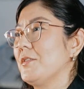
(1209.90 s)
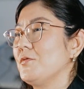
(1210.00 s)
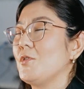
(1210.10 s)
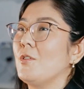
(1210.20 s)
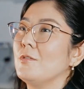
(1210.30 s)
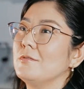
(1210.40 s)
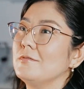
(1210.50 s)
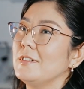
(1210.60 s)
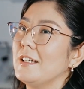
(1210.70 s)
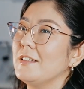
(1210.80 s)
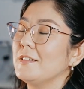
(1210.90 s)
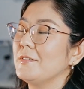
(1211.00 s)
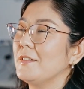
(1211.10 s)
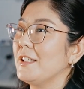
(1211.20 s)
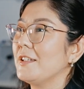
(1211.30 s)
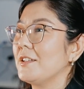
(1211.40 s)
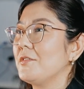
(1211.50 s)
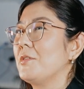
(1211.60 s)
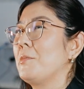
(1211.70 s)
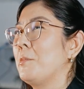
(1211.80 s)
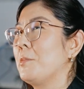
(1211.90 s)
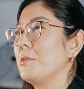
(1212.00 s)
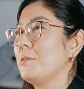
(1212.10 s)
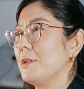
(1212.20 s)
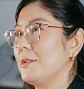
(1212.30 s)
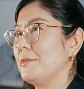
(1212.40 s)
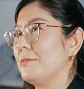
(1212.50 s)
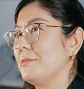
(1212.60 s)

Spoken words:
No. I cannot remember, but